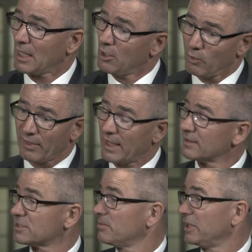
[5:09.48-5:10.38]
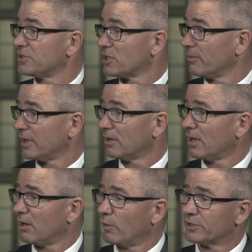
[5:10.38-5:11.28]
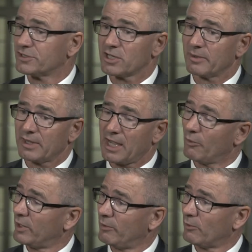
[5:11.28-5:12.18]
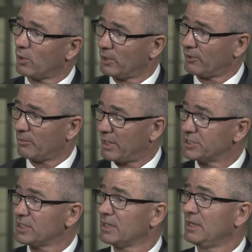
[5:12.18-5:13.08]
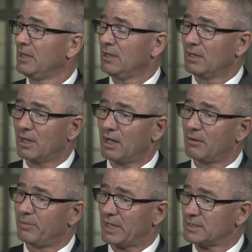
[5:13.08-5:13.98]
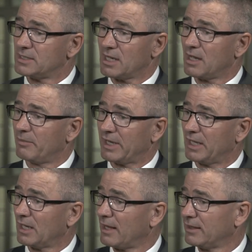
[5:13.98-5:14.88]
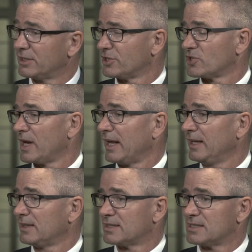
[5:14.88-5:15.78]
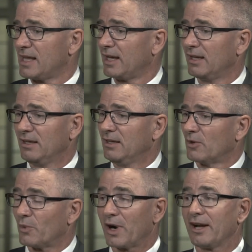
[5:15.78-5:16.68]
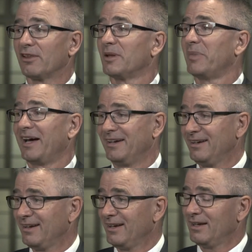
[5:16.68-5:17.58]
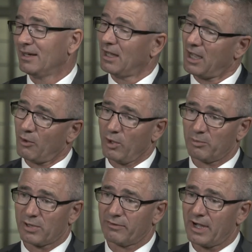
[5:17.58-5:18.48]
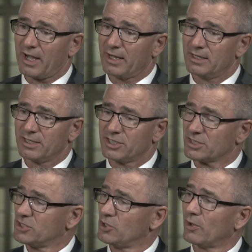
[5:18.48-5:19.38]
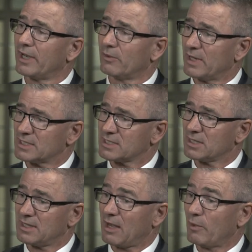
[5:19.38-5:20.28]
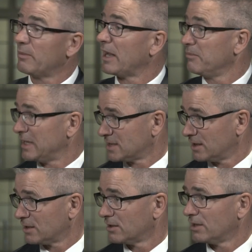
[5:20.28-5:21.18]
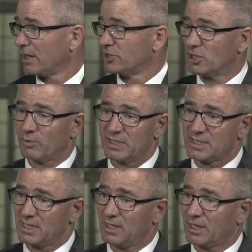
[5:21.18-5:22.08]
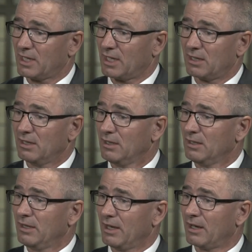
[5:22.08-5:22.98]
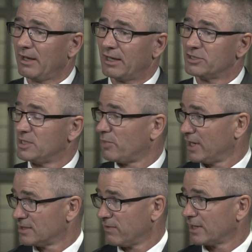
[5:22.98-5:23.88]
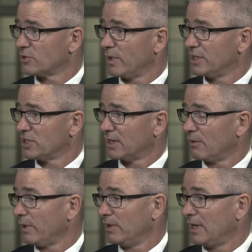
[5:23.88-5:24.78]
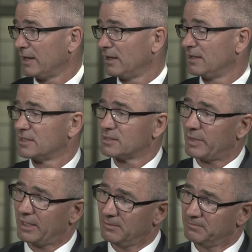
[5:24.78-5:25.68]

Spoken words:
Well, that's to be determined. We'll determine that when we roll out our budget. But again, I think to try to hit this thing right on the button will provide just too great a risk that we might miss it should we see, again, energy price fluctuation that we hadn't anticipated.